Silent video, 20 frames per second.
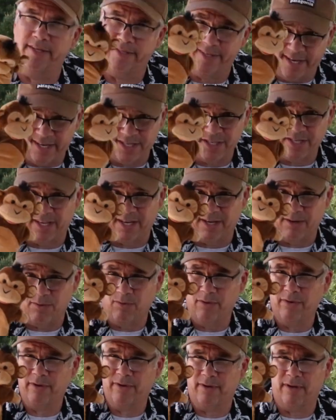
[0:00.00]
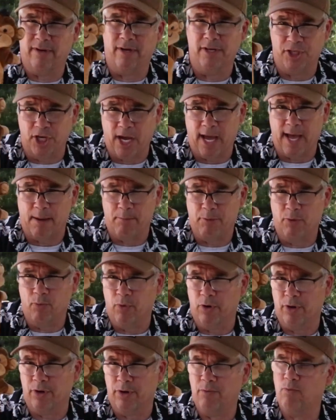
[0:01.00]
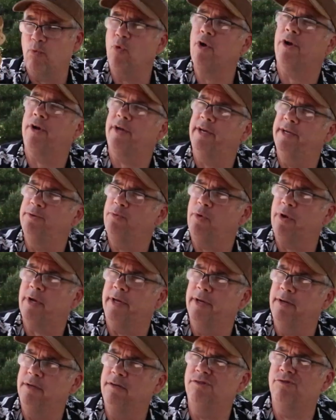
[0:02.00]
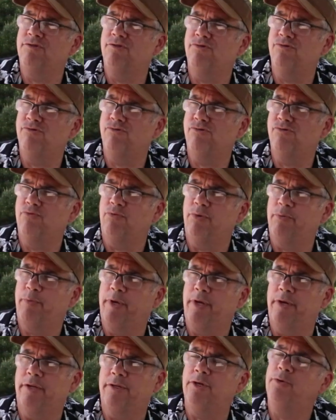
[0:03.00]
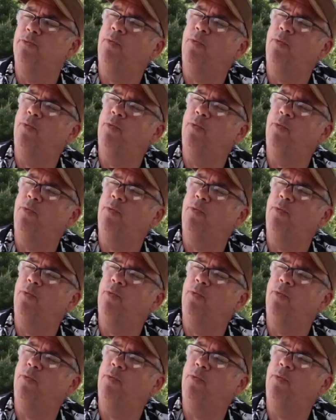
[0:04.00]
is actually at a job, a work. He's working. Oh, what are we gonna do?